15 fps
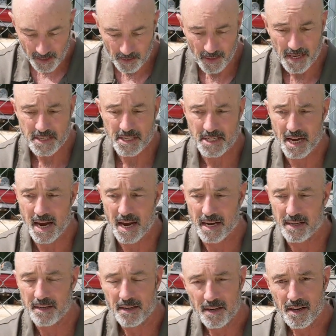Let's
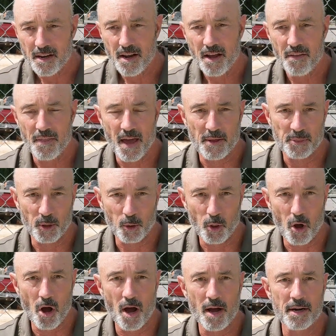say that the
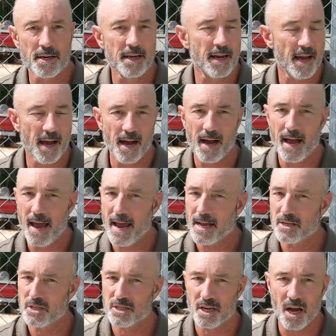lawn
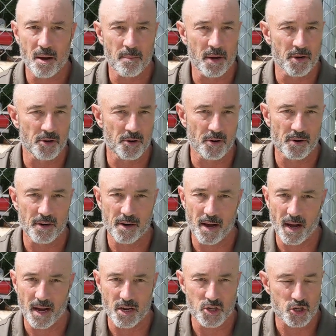has come under
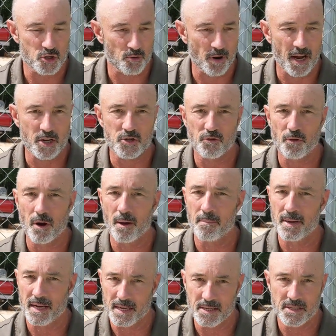stress
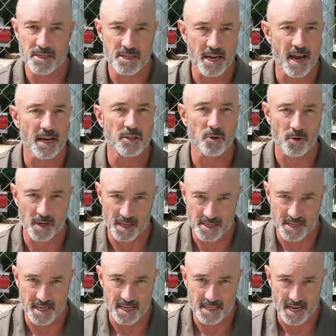from insect or
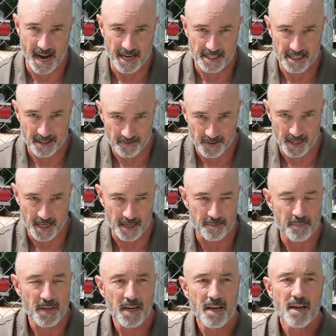disease activity,
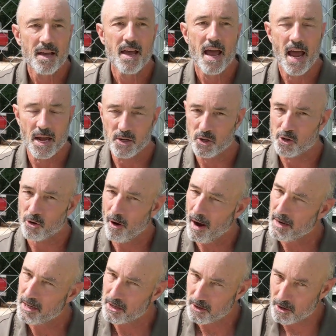and you're
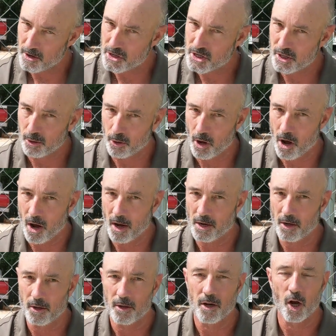trying to nurse the
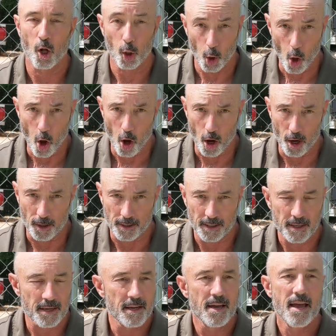lawn
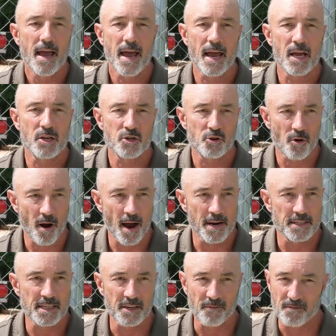along and
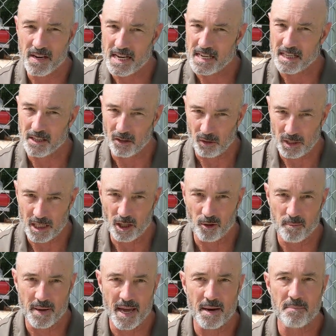trying to feed it a
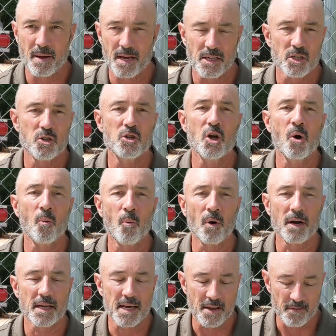little bit, but you don't
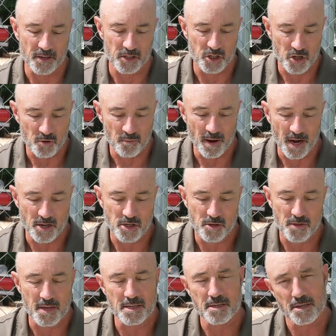want to give it too much.
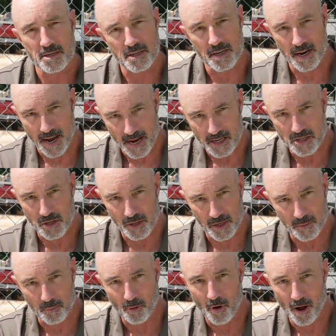This is an
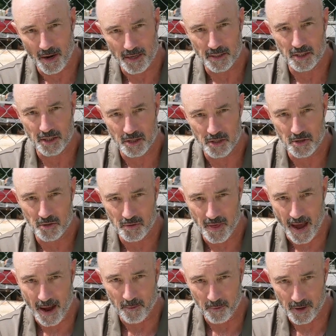excellent product to do
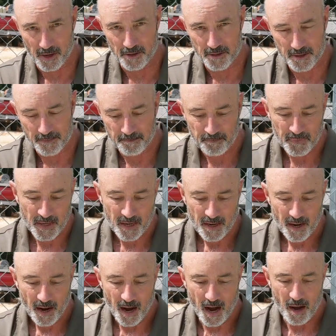that with.
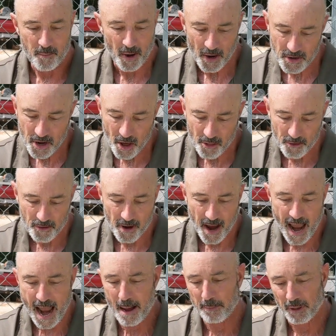Another
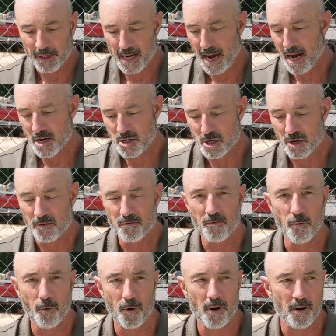application
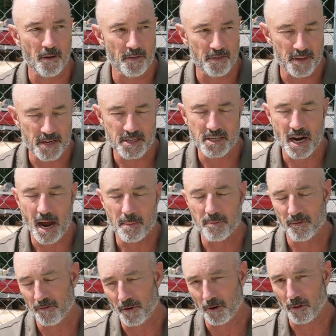for this type
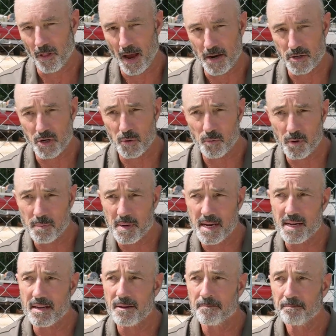of fertilizer would
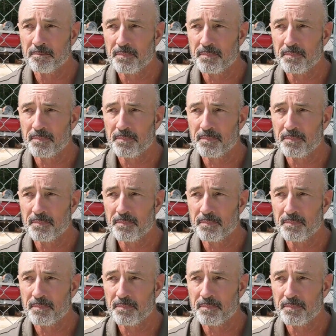be